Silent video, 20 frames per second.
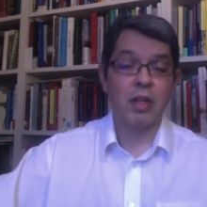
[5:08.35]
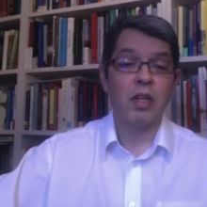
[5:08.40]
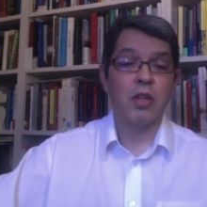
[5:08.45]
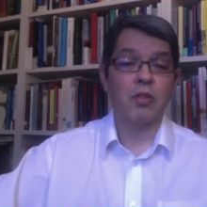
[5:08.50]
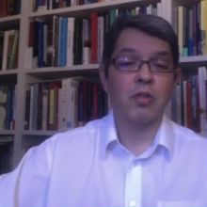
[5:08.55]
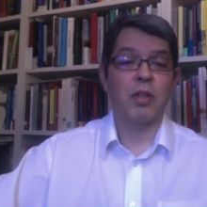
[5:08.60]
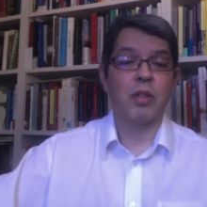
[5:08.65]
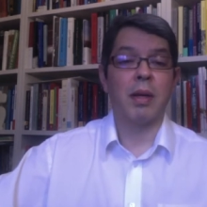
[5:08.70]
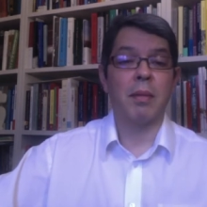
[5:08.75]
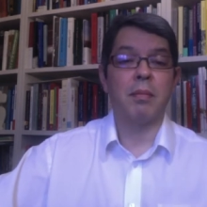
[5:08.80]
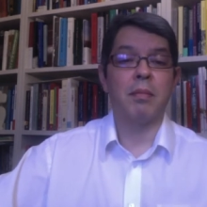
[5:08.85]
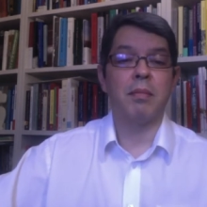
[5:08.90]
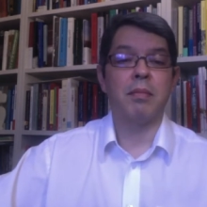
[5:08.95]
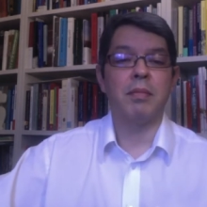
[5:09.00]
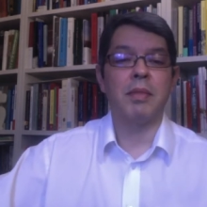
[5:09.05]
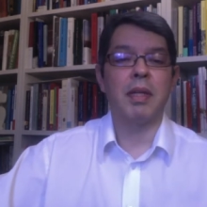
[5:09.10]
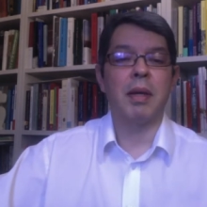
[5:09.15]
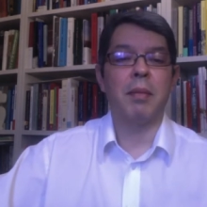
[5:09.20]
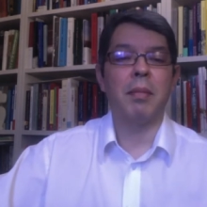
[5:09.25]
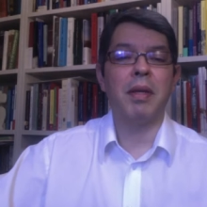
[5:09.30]
So there
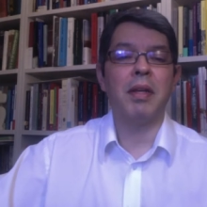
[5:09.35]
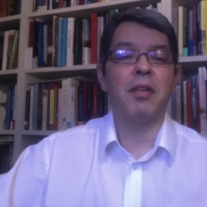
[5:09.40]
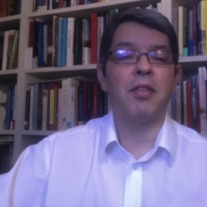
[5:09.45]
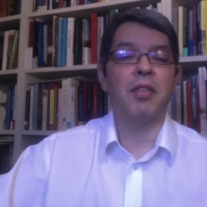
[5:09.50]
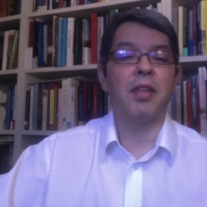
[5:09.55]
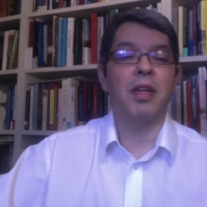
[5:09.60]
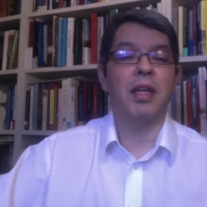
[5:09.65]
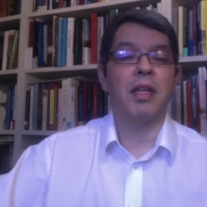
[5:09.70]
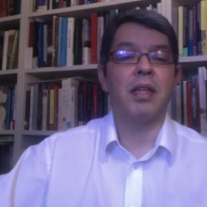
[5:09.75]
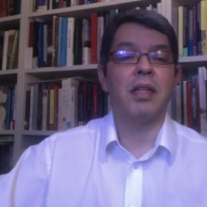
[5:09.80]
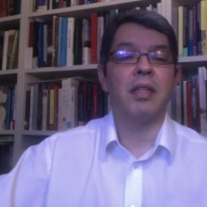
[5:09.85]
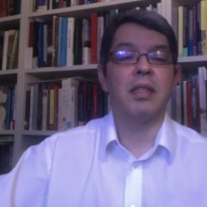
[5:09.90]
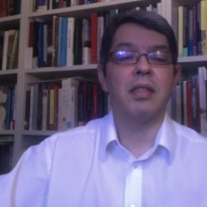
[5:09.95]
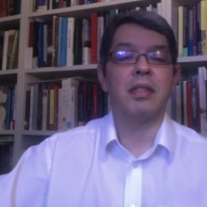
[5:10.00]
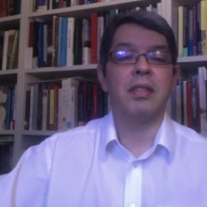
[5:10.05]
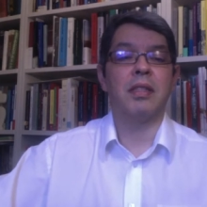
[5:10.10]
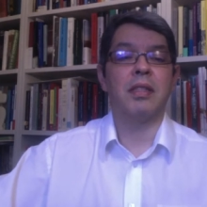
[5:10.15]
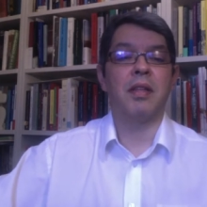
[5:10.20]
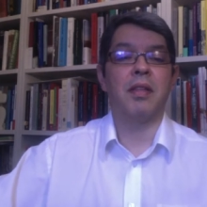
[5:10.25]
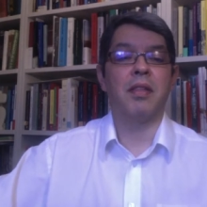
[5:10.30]
are many
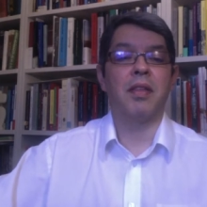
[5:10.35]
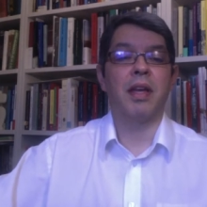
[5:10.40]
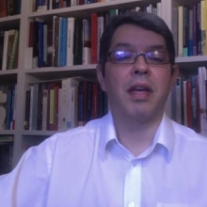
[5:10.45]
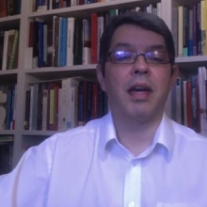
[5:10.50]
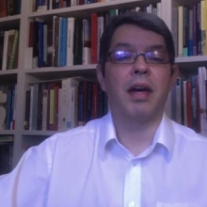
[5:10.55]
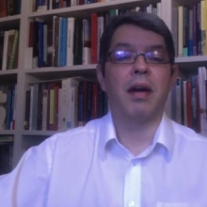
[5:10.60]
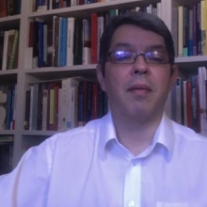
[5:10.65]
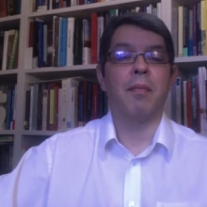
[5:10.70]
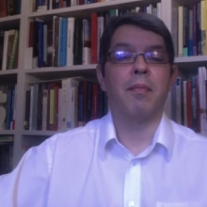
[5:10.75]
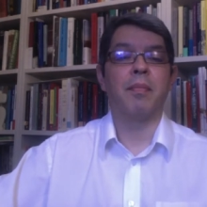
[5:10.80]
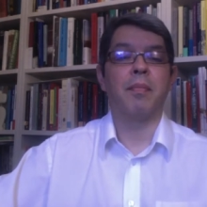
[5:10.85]
things there.